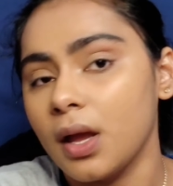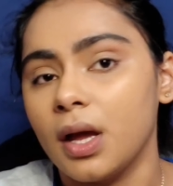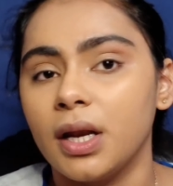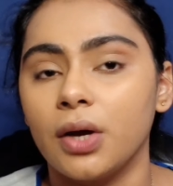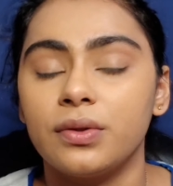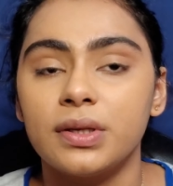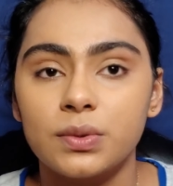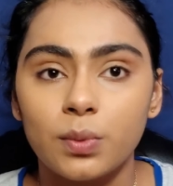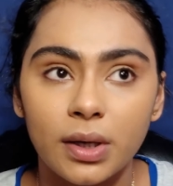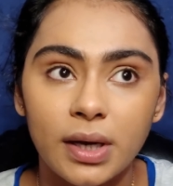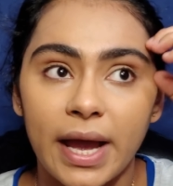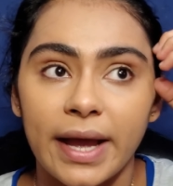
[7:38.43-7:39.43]
Now this
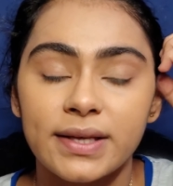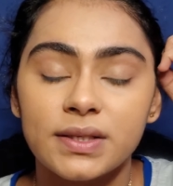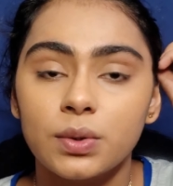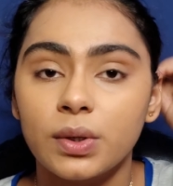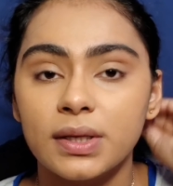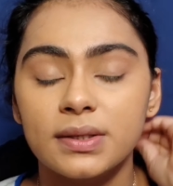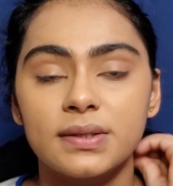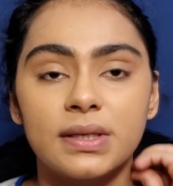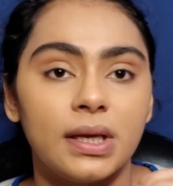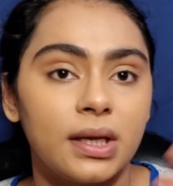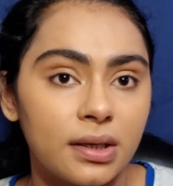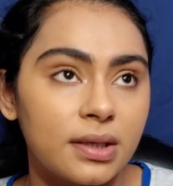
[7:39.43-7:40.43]
one, as you can
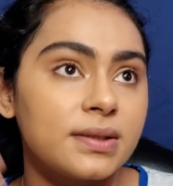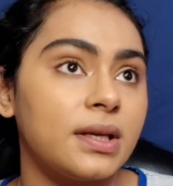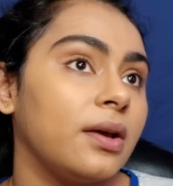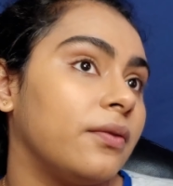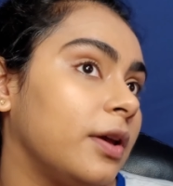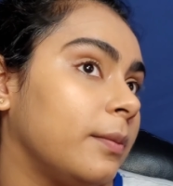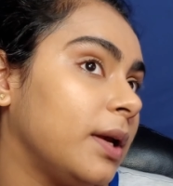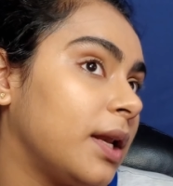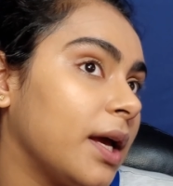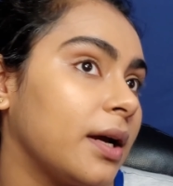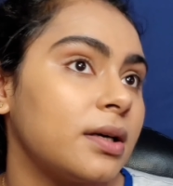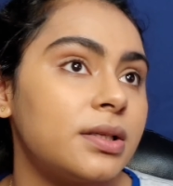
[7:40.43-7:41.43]
see, it is giving me
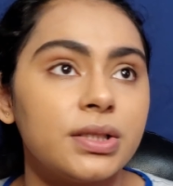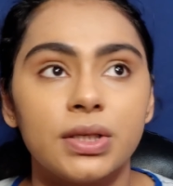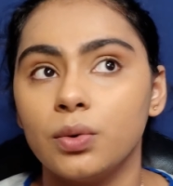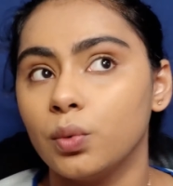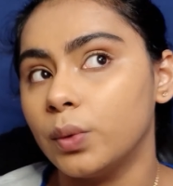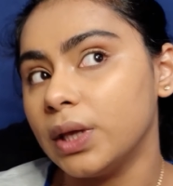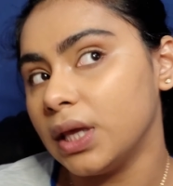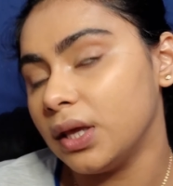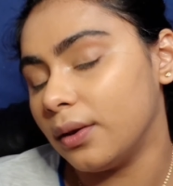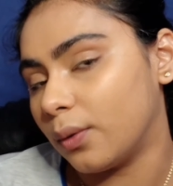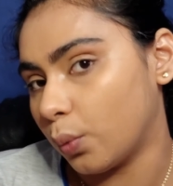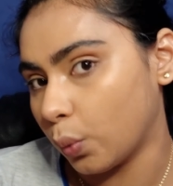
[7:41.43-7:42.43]
like a
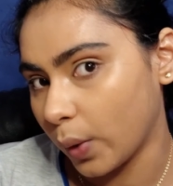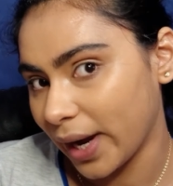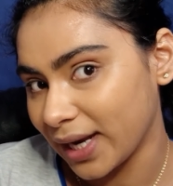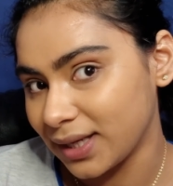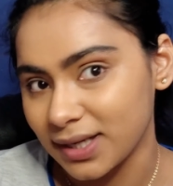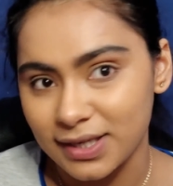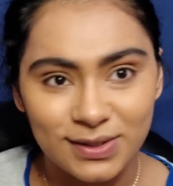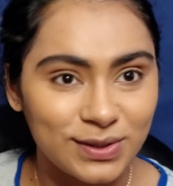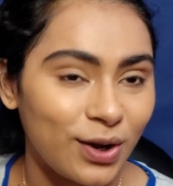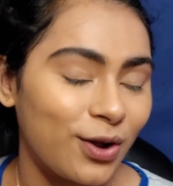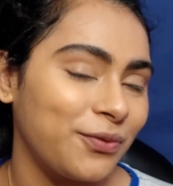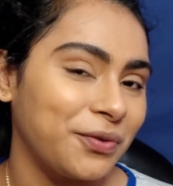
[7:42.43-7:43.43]
dewy, wet
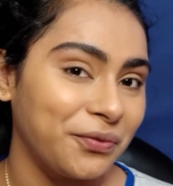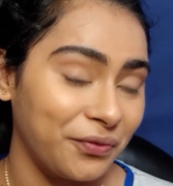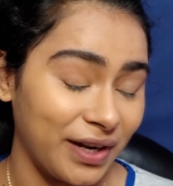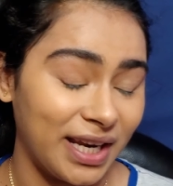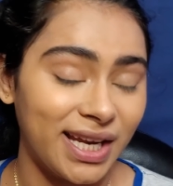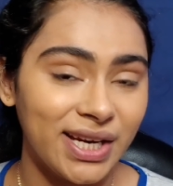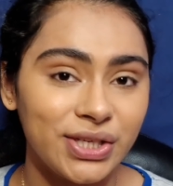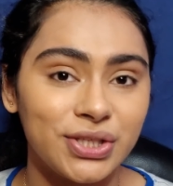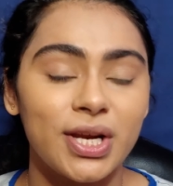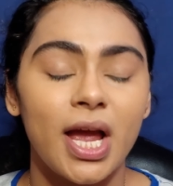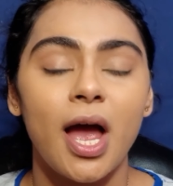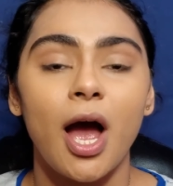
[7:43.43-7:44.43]
sort of a finish.
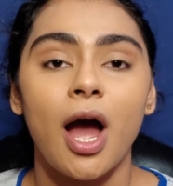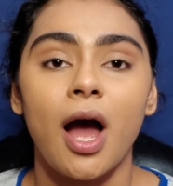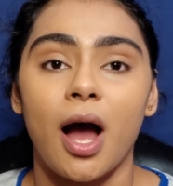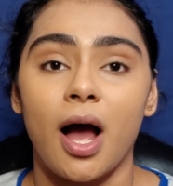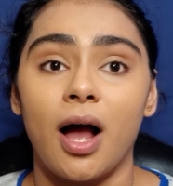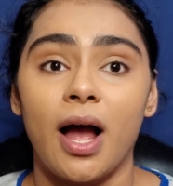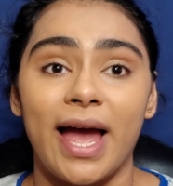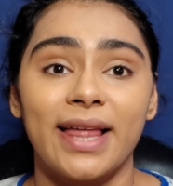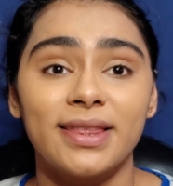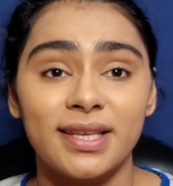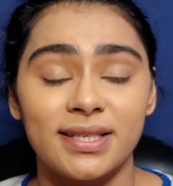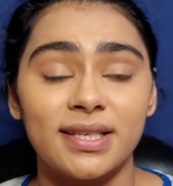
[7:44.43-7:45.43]
And
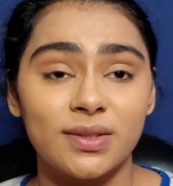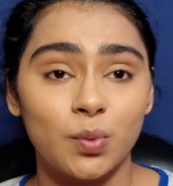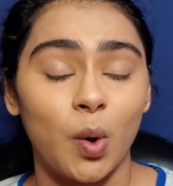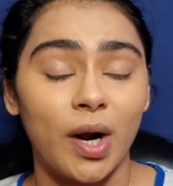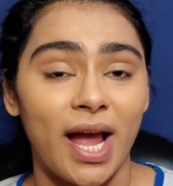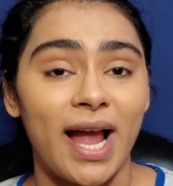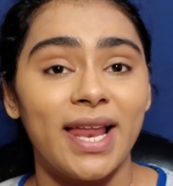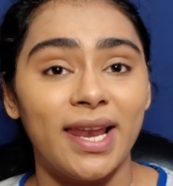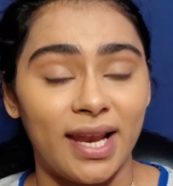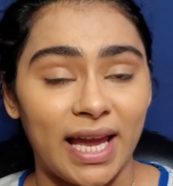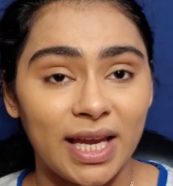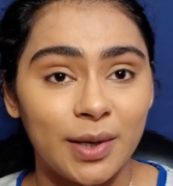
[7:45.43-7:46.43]
this is what I
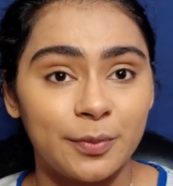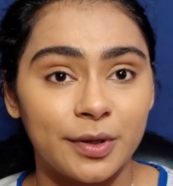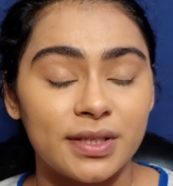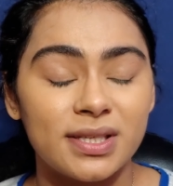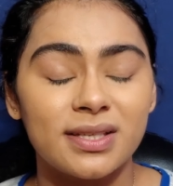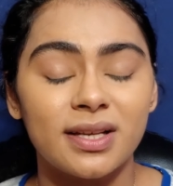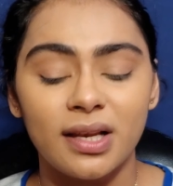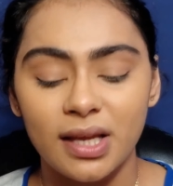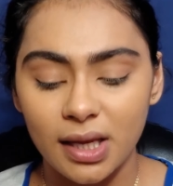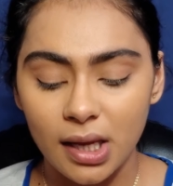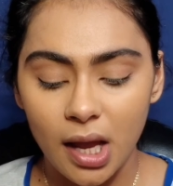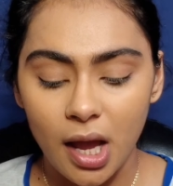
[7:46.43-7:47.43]
like
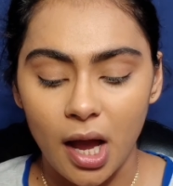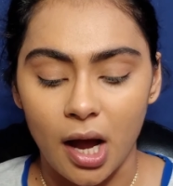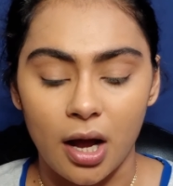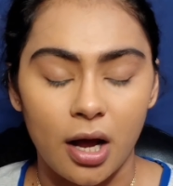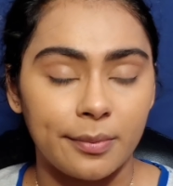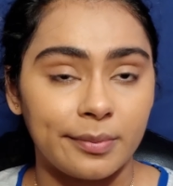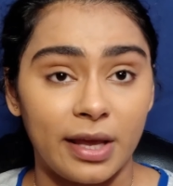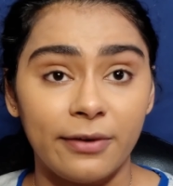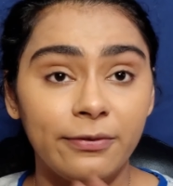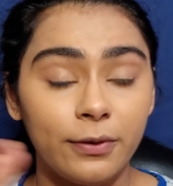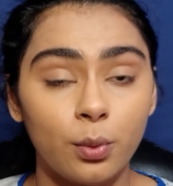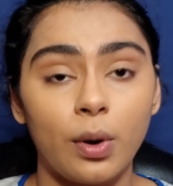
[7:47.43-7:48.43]
personally.
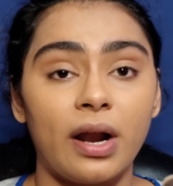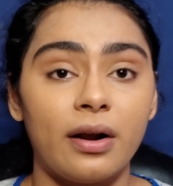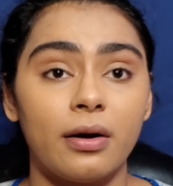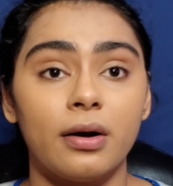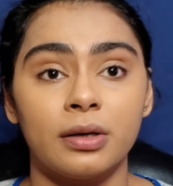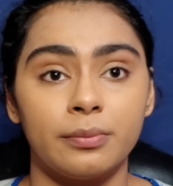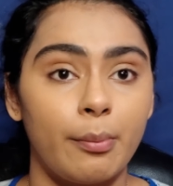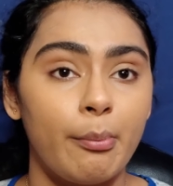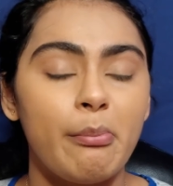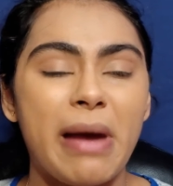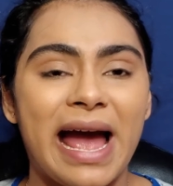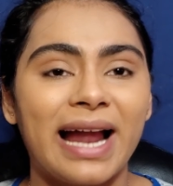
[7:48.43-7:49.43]
If you are a
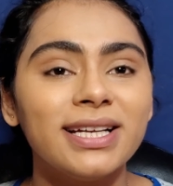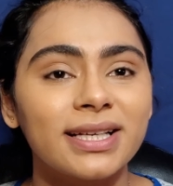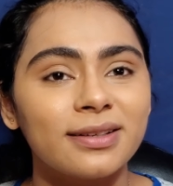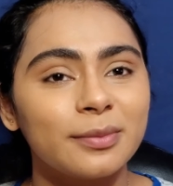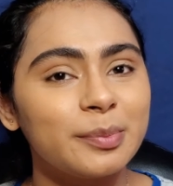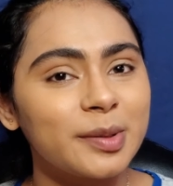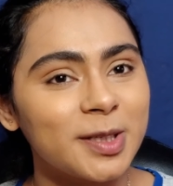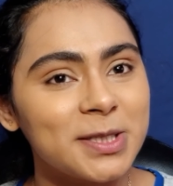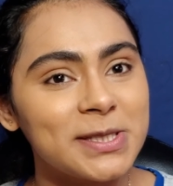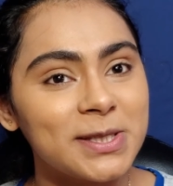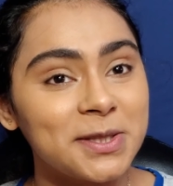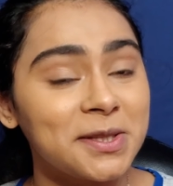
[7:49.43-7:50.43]
matte
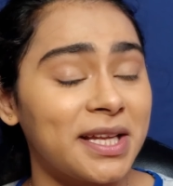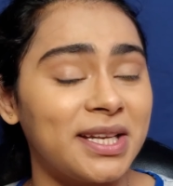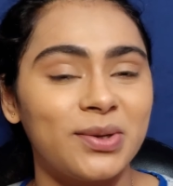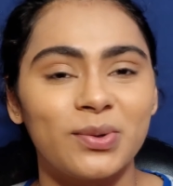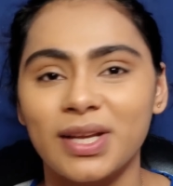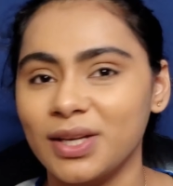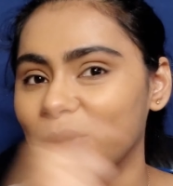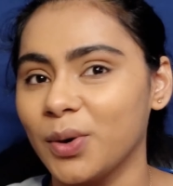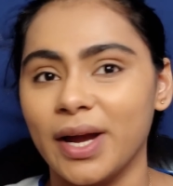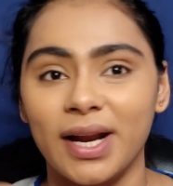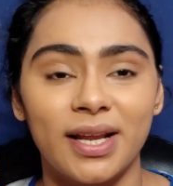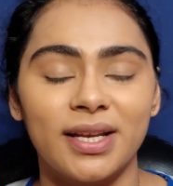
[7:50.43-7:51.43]
person, then you can go
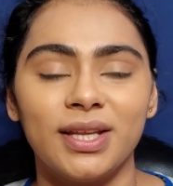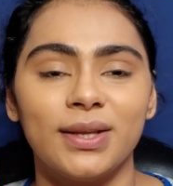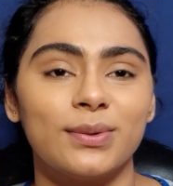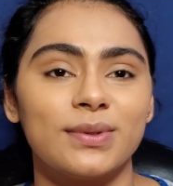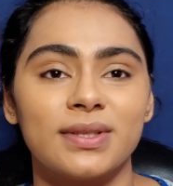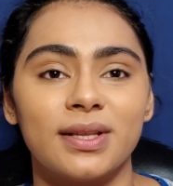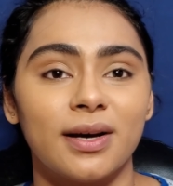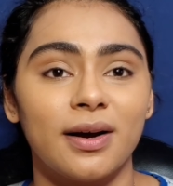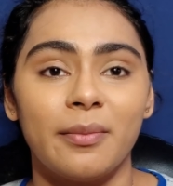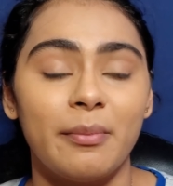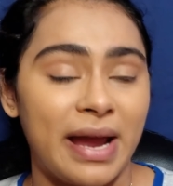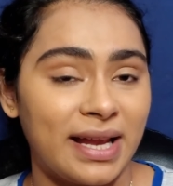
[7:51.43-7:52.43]
ahead and use the
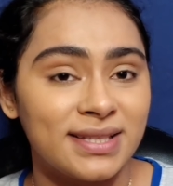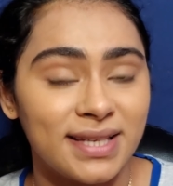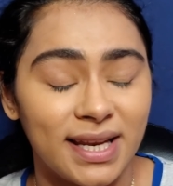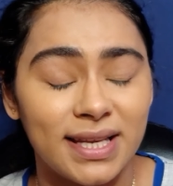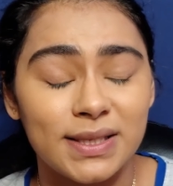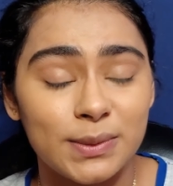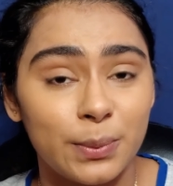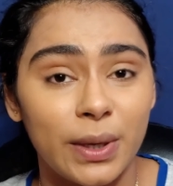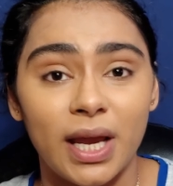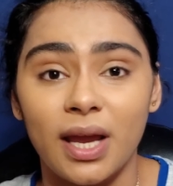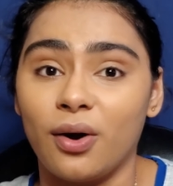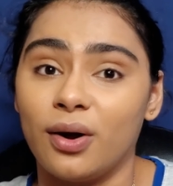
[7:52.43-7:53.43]
matte setting
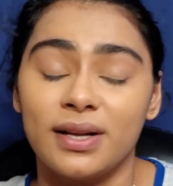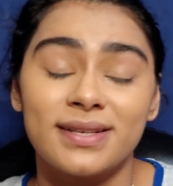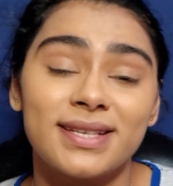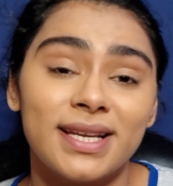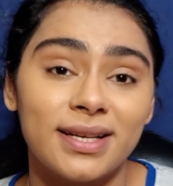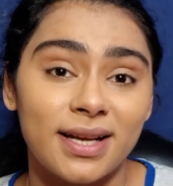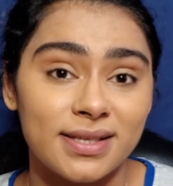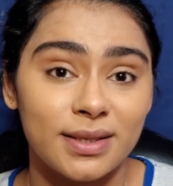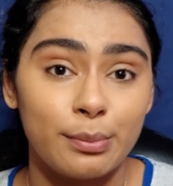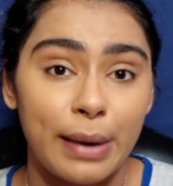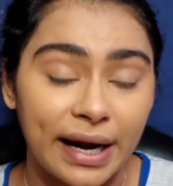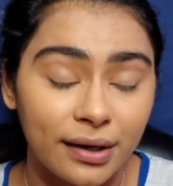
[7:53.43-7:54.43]
spray. Honestly, it doesn't
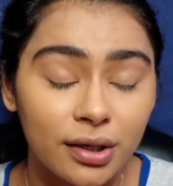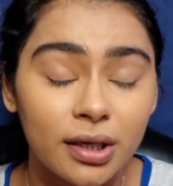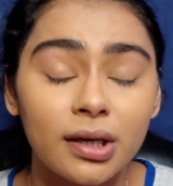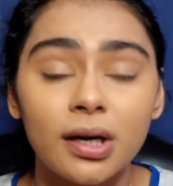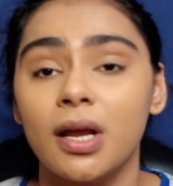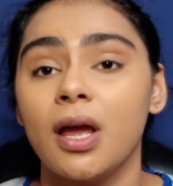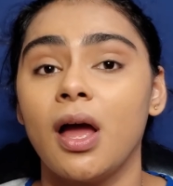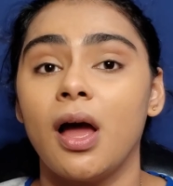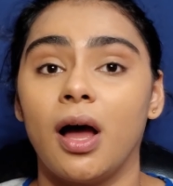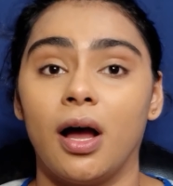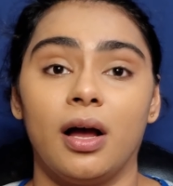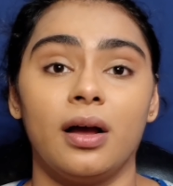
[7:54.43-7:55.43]
matter.
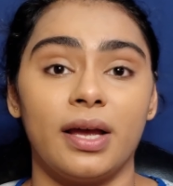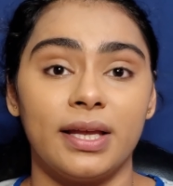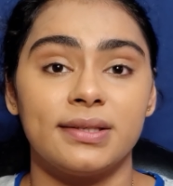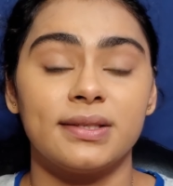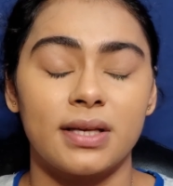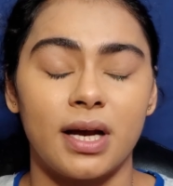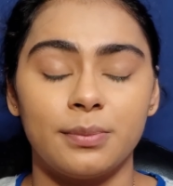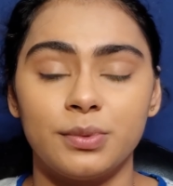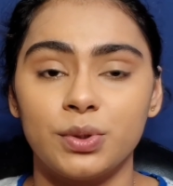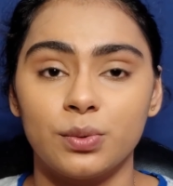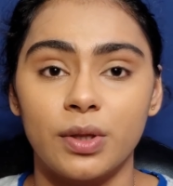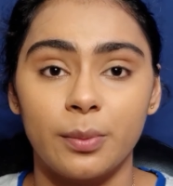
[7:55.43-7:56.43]
It's up
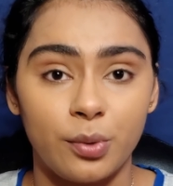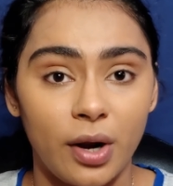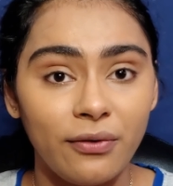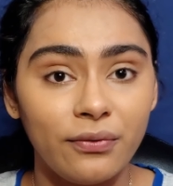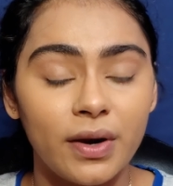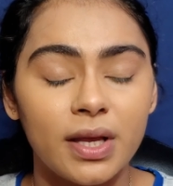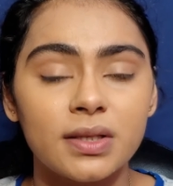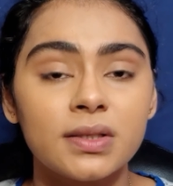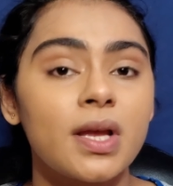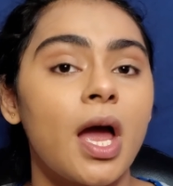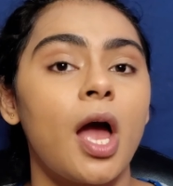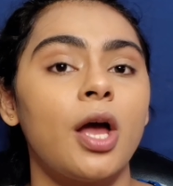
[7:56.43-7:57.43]
to the preference.